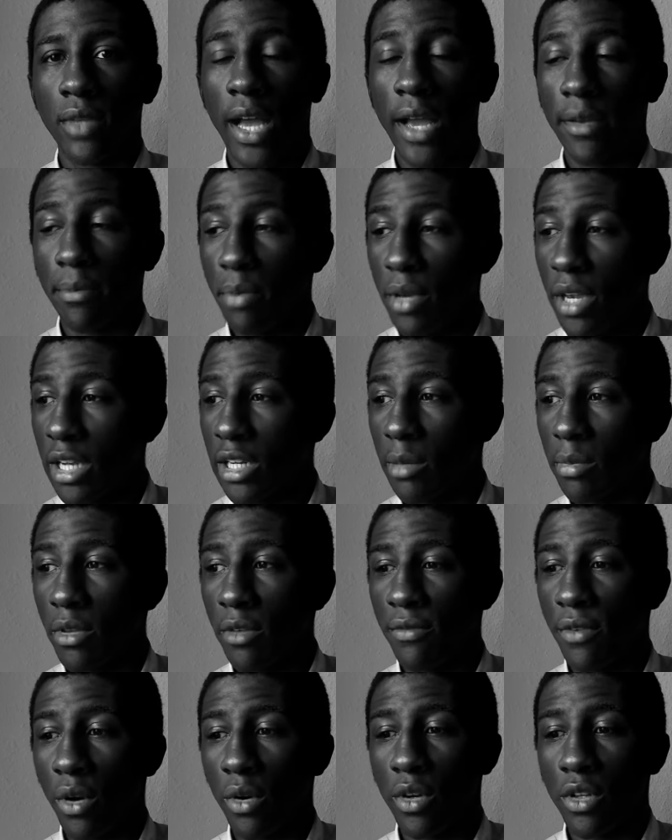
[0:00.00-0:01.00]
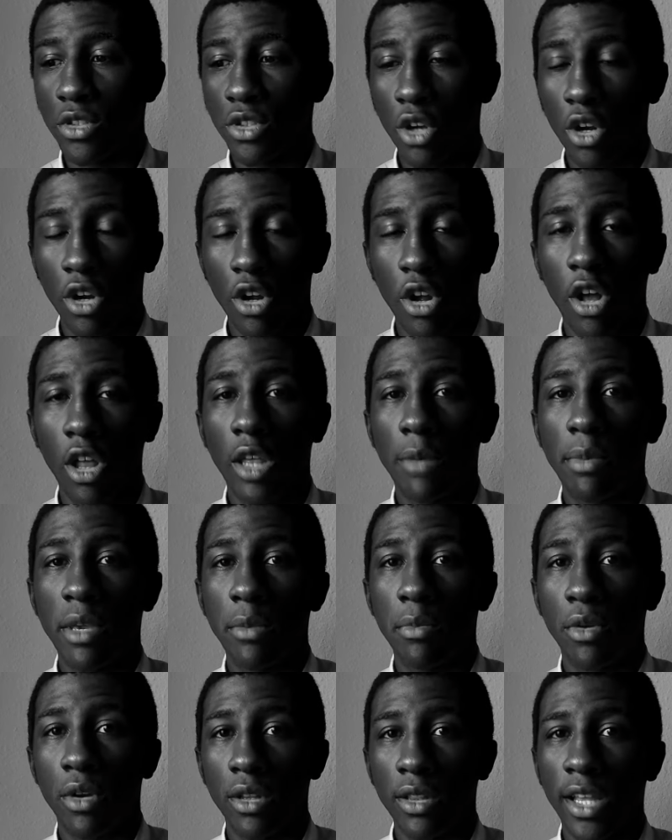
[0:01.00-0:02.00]
I picked up the phone and started calling
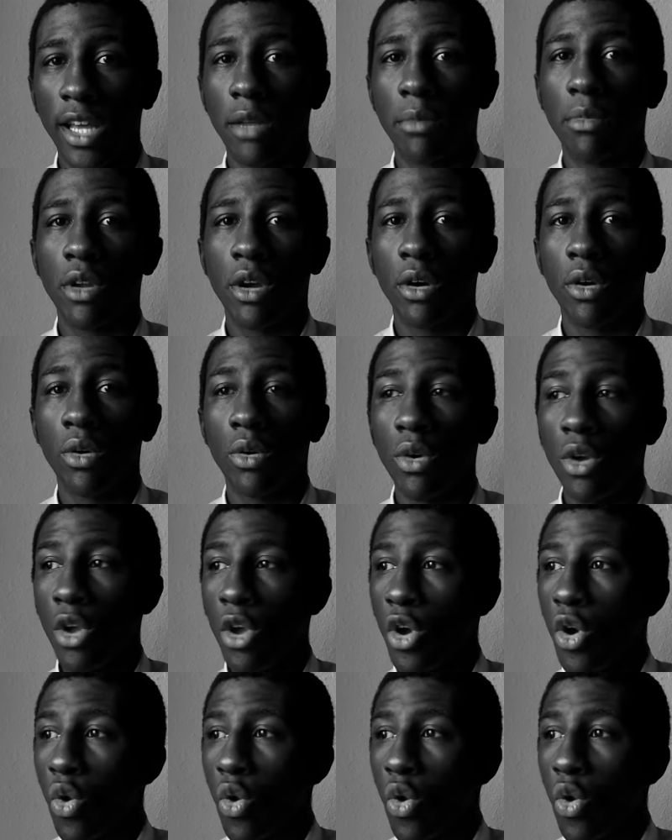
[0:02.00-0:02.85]
people to let them know